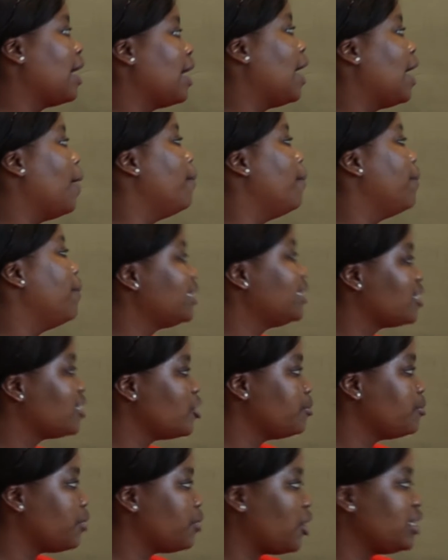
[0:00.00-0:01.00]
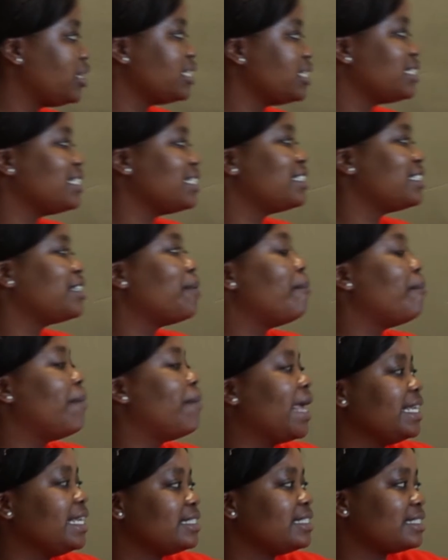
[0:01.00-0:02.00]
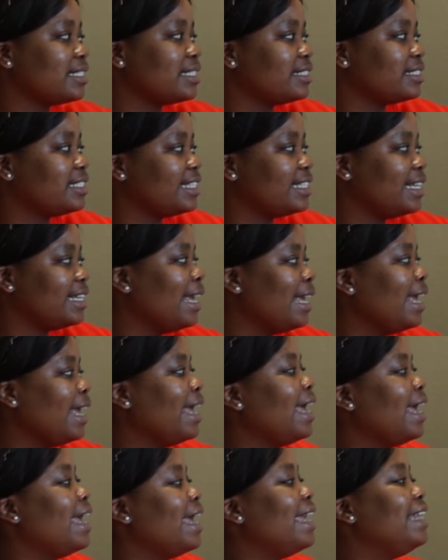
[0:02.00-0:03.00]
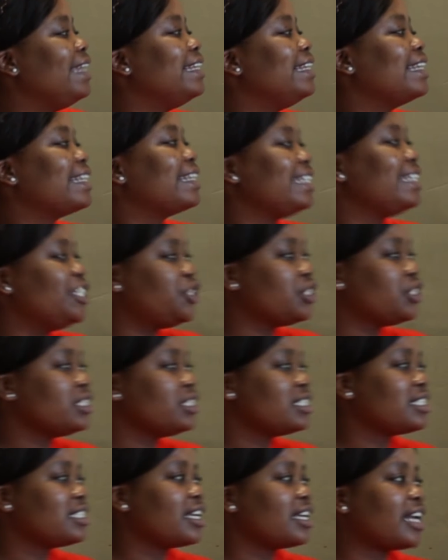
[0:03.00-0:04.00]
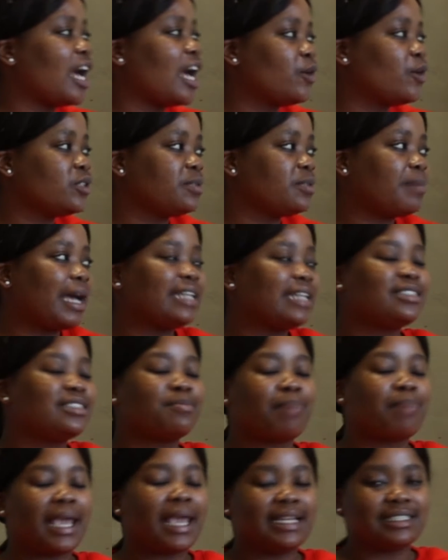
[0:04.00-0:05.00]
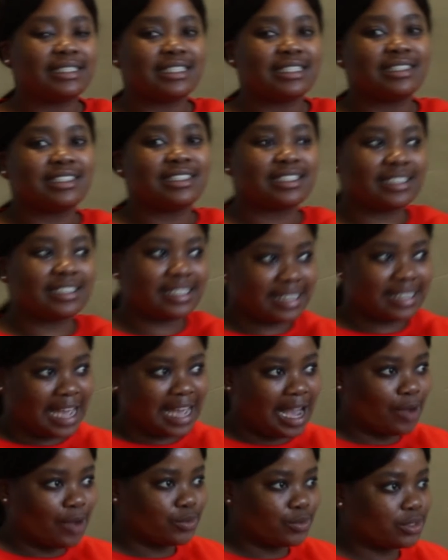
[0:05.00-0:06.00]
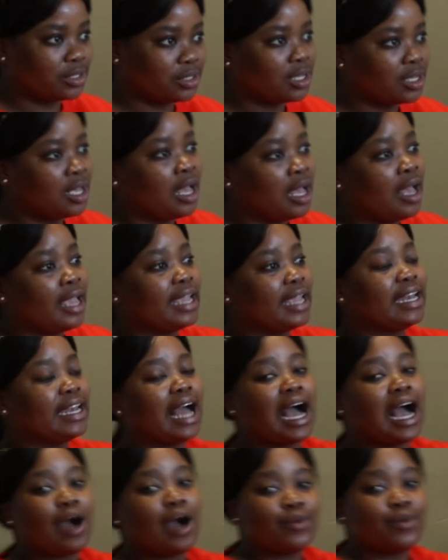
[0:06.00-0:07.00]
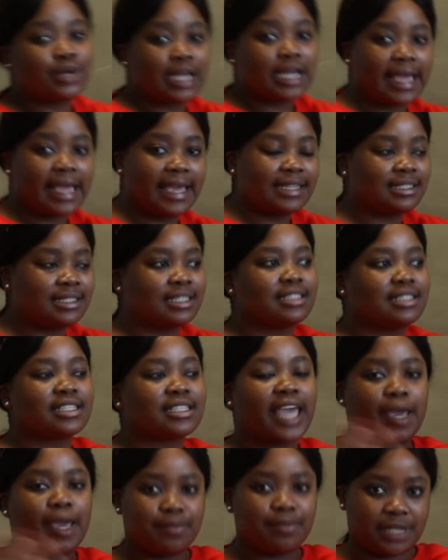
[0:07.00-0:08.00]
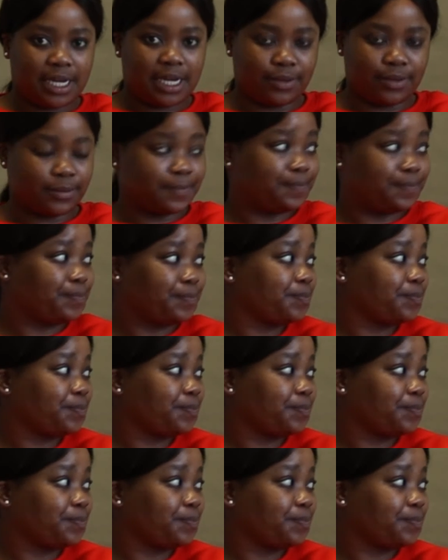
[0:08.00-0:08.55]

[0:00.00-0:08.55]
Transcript: A metropolis is the main city in a region surrounded by dependent towns. In our case, it's Cape Town.